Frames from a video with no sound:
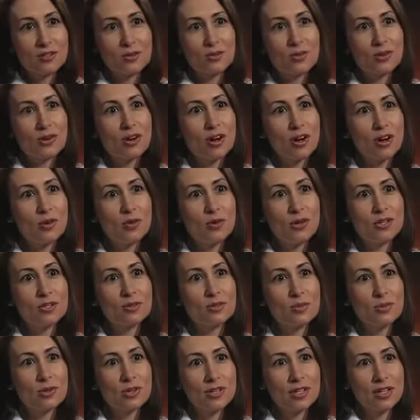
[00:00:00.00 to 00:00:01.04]
so we're
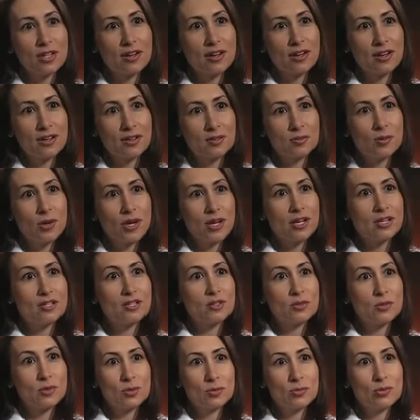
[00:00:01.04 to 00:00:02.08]
always working on
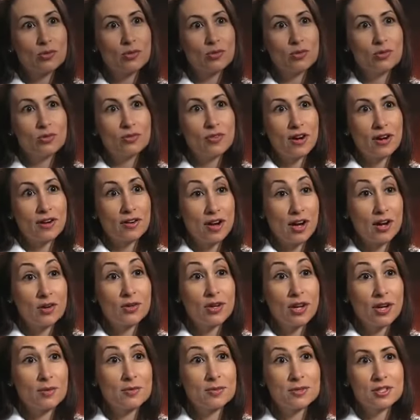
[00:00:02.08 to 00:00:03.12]
ways to improve our
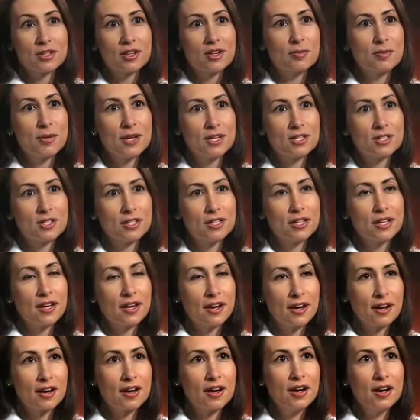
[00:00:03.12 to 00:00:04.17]
outcomes in our patient
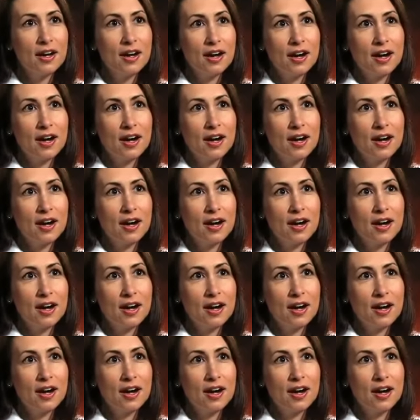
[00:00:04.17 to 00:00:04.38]
care.